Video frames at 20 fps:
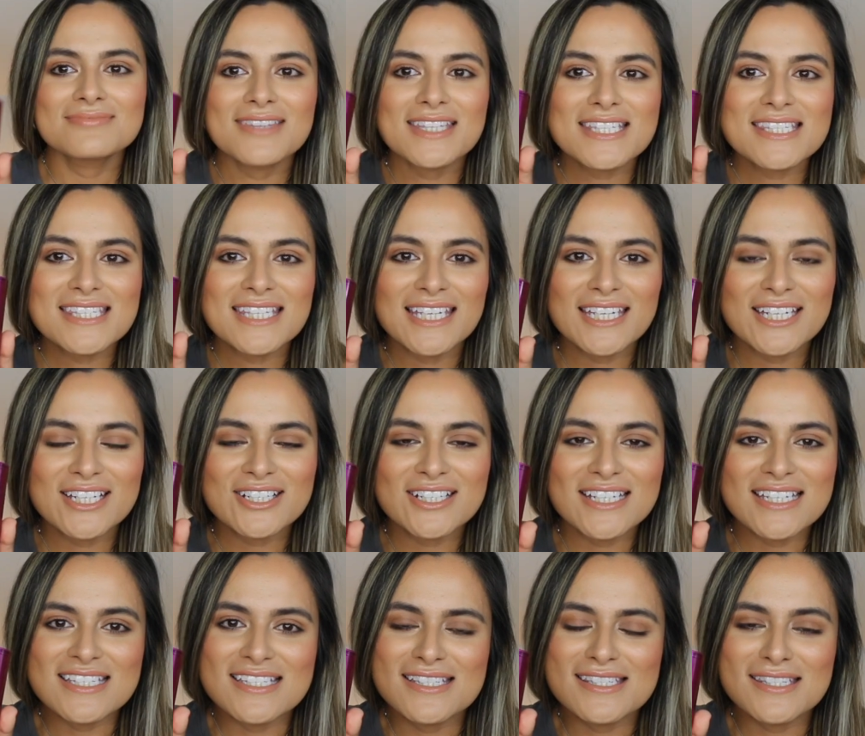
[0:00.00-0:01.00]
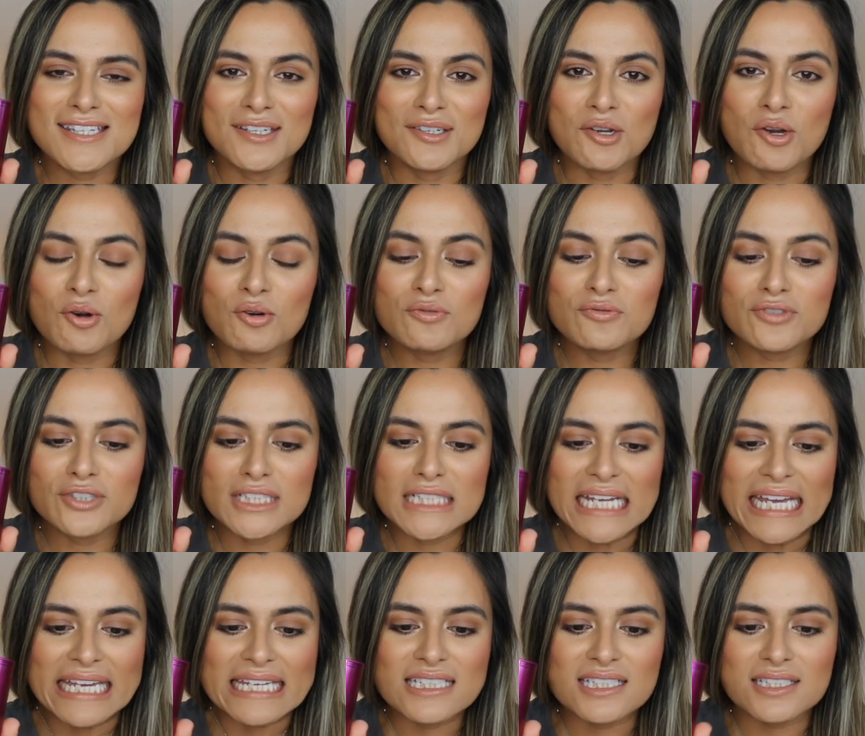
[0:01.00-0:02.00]
This here is an
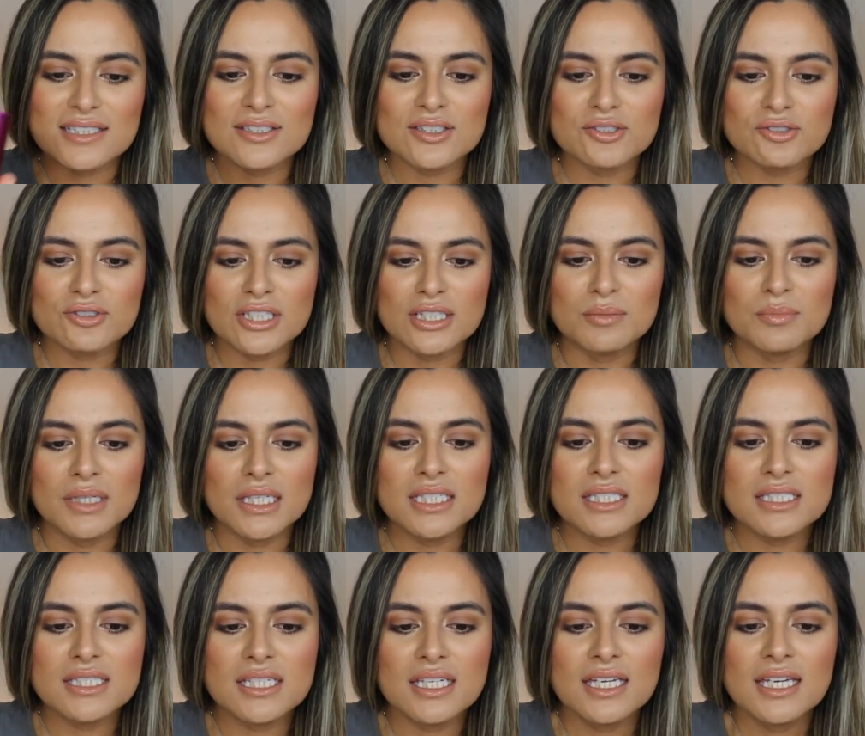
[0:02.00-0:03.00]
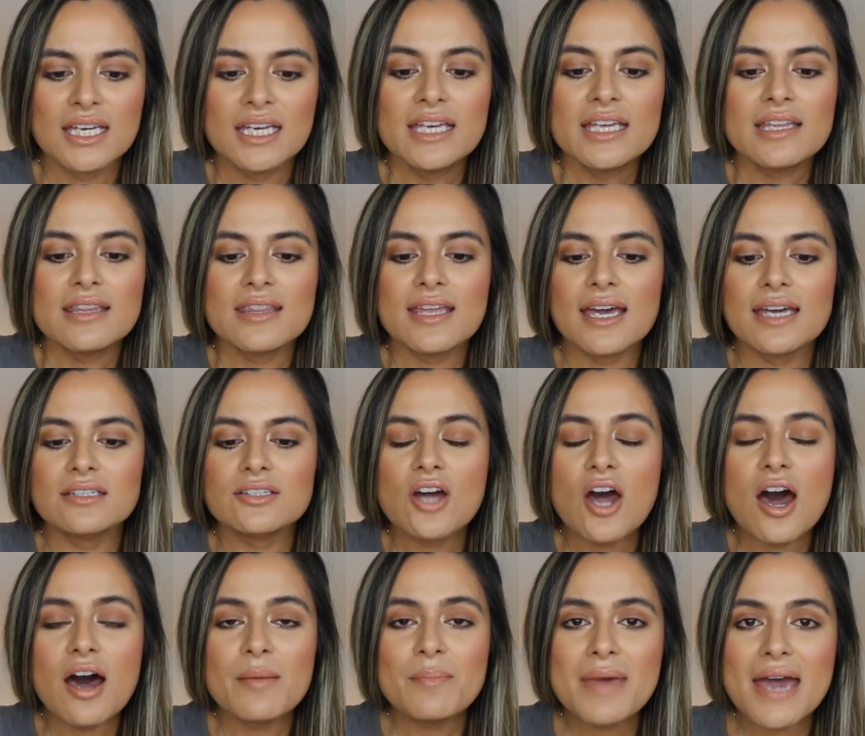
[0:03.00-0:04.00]
overnight treatment that
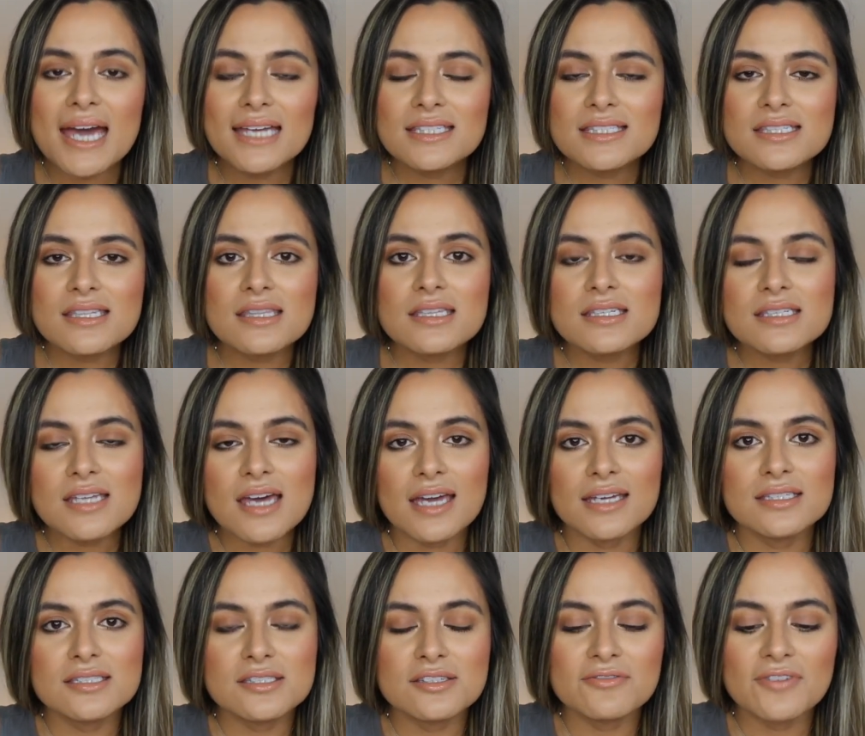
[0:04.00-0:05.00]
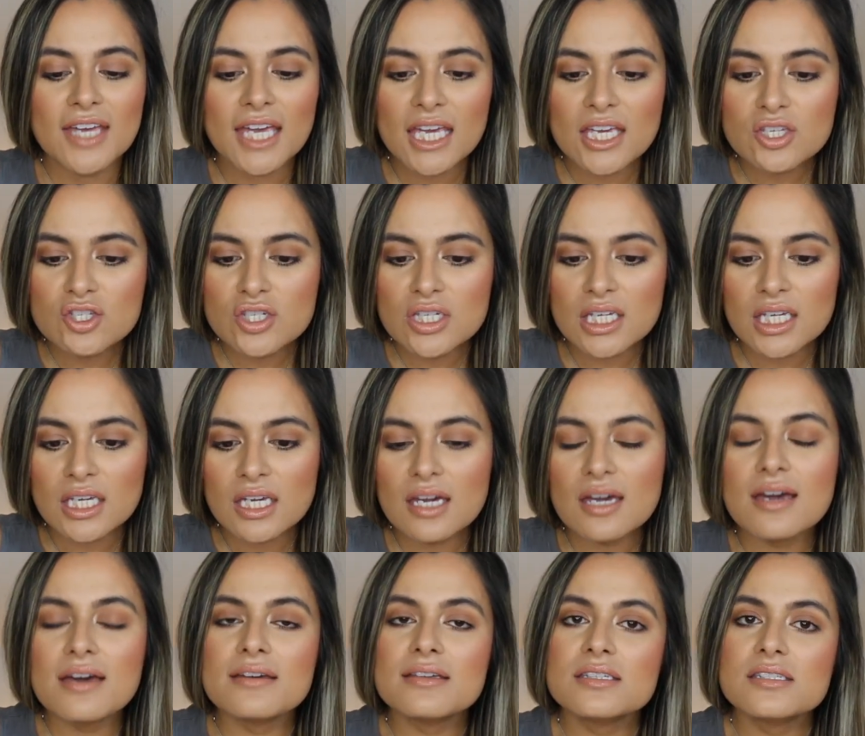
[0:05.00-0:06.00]
combats the signs of
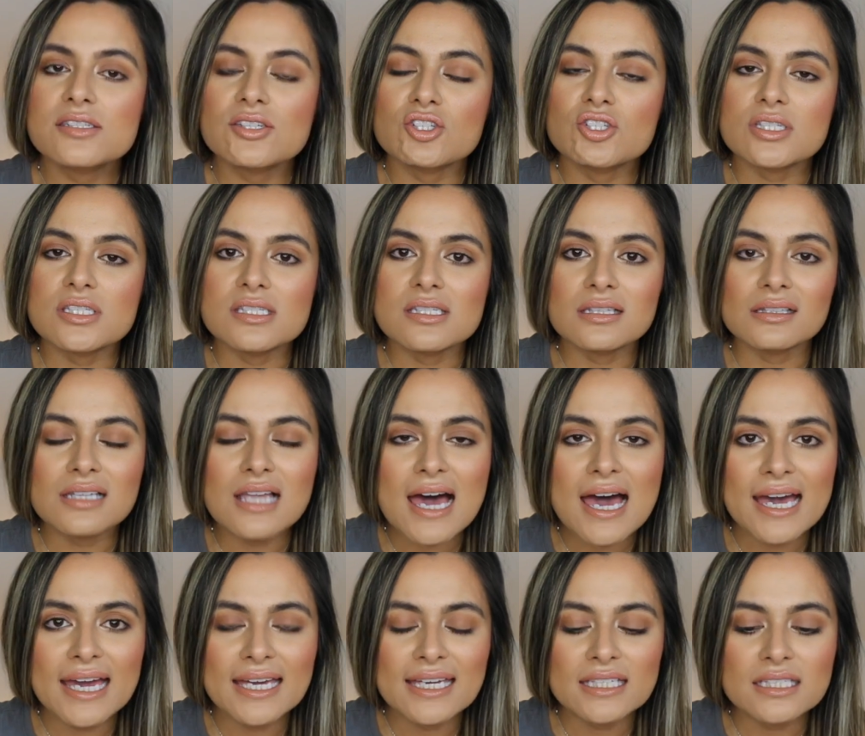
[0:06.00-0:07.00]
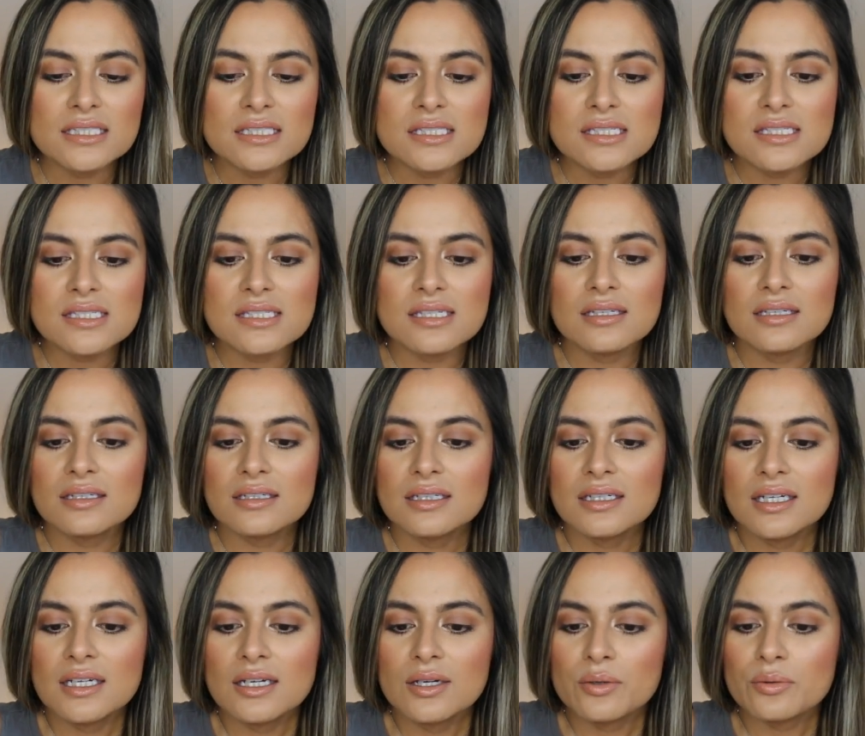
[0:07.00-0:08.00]
aging, such as lines,
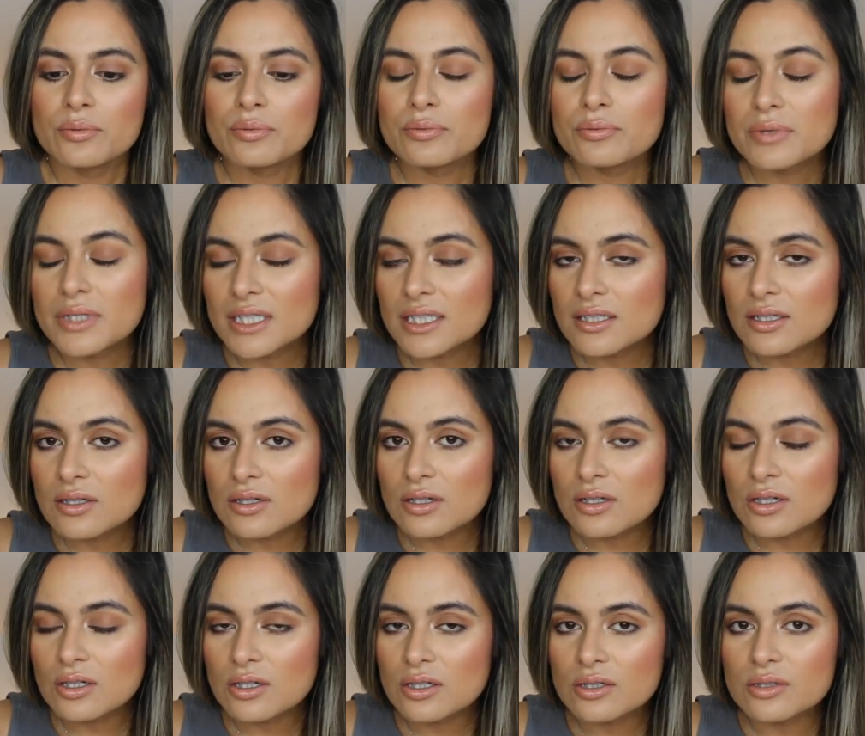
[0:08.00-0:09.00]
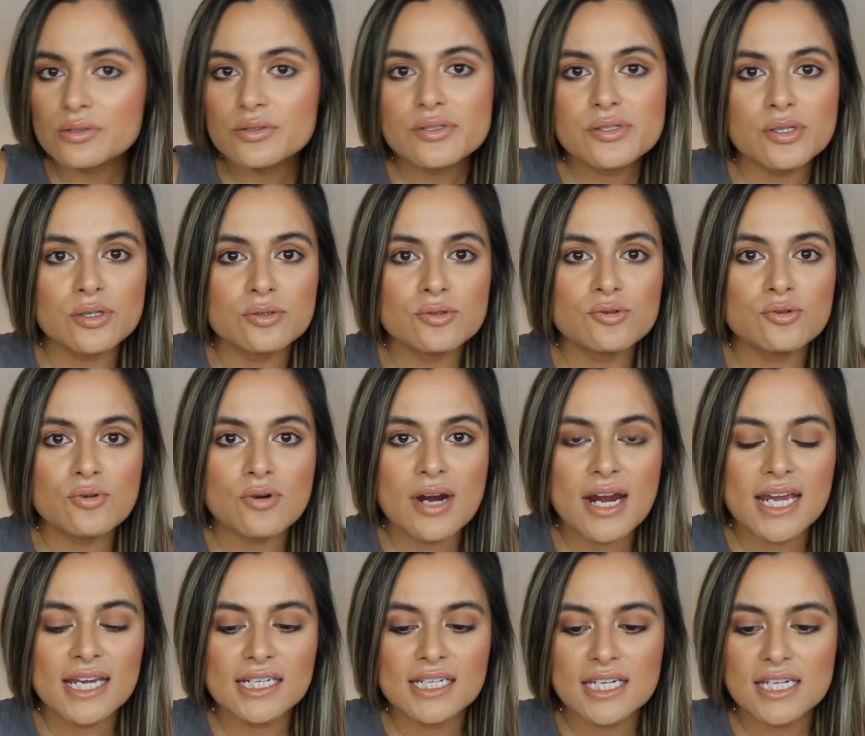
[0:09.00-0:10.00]
wrinkles,
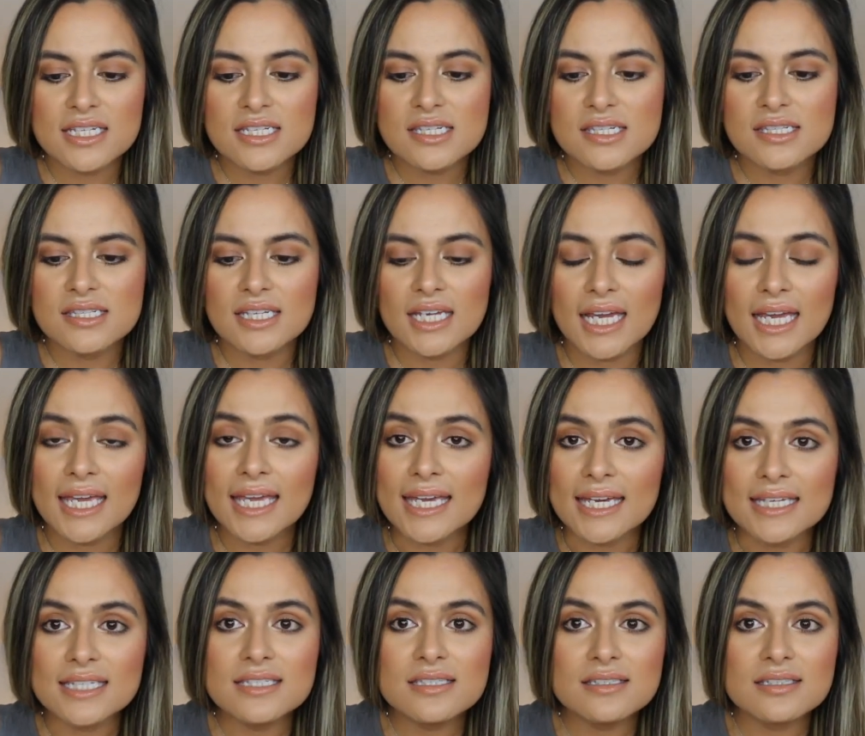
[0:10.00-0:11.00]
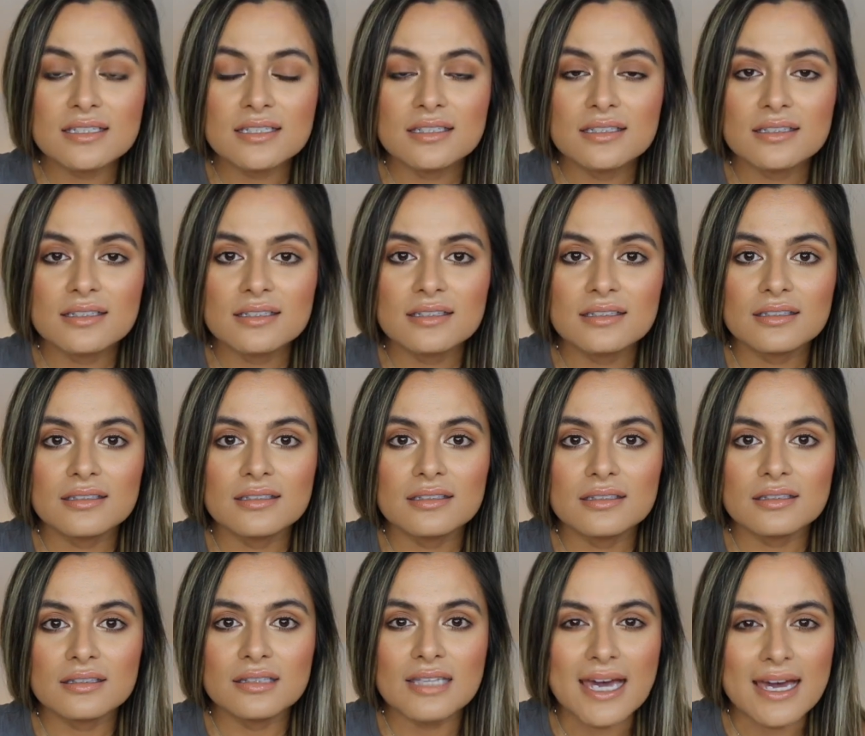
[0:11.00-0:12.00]
dryness, and
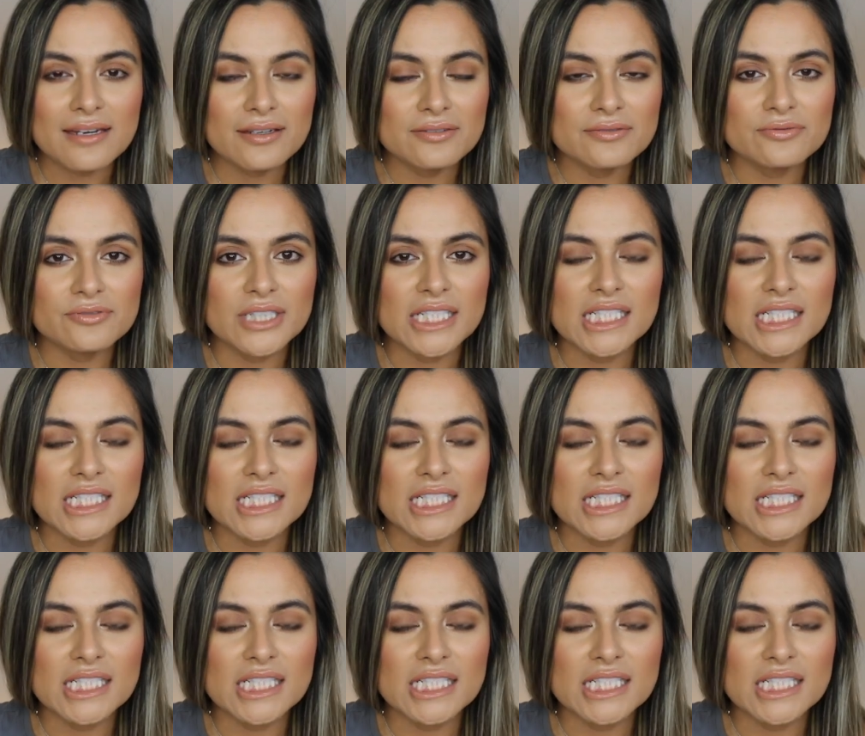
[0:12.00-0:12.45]
lack of